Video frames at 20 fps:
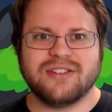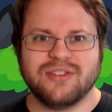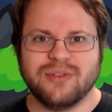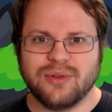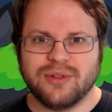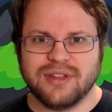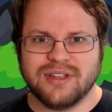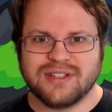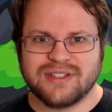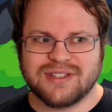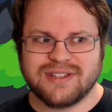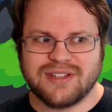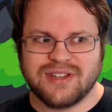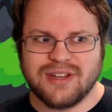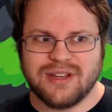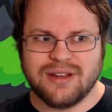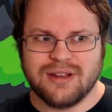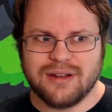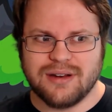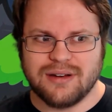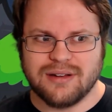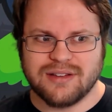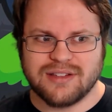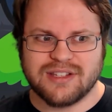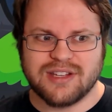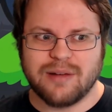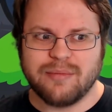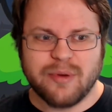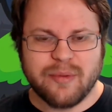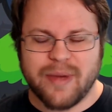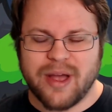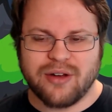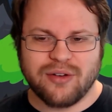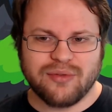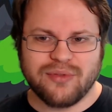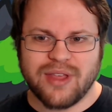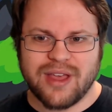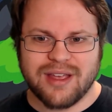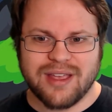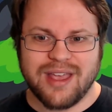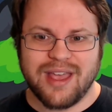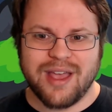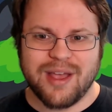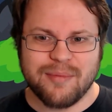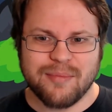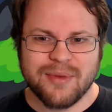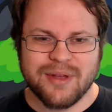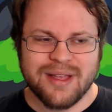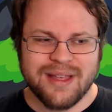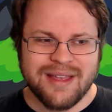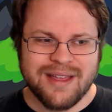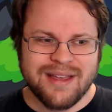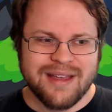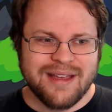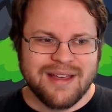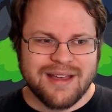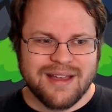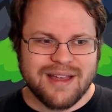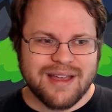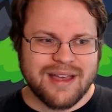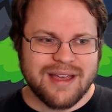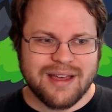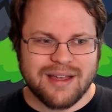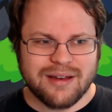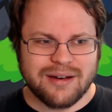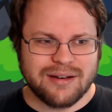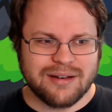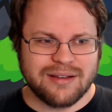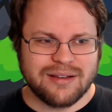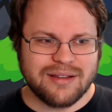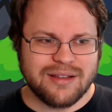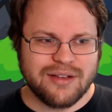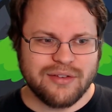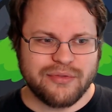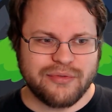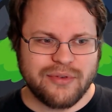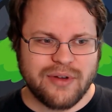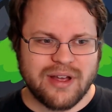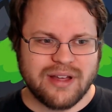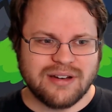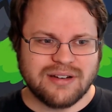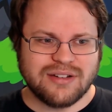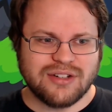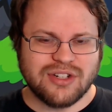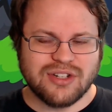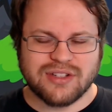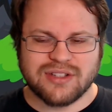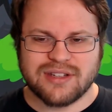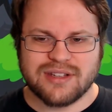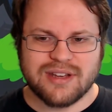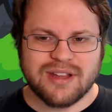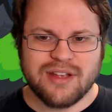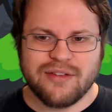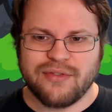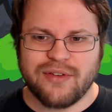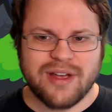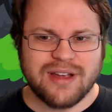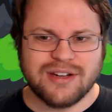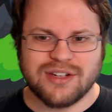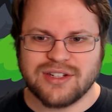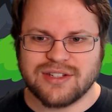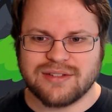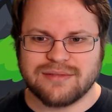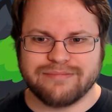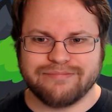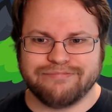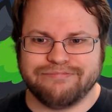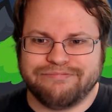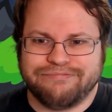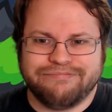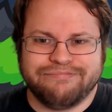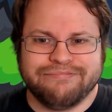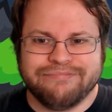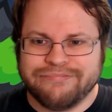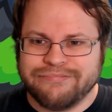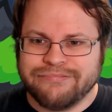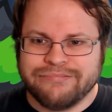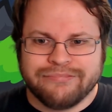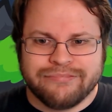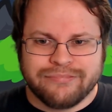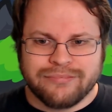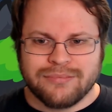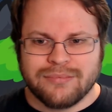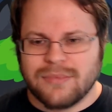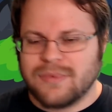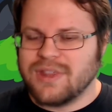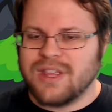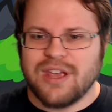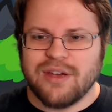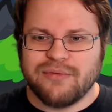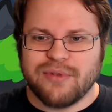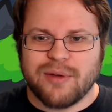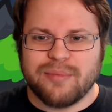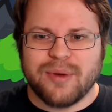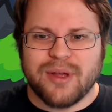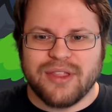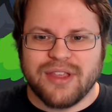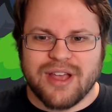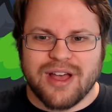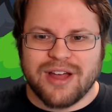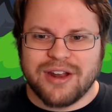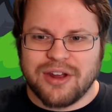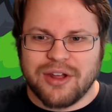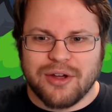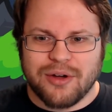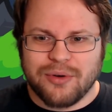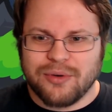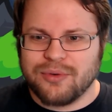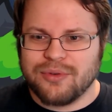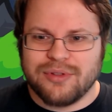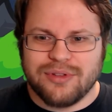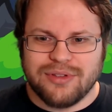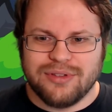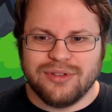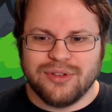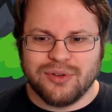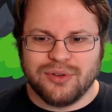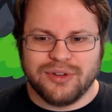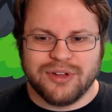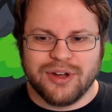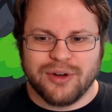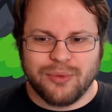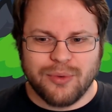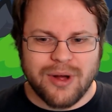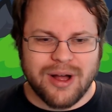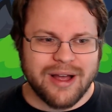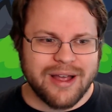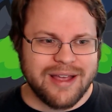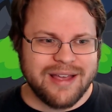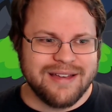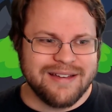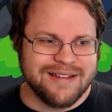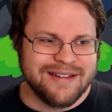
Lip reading: to at least see some amount of that game. And if I just give up on the audio, you'll know why.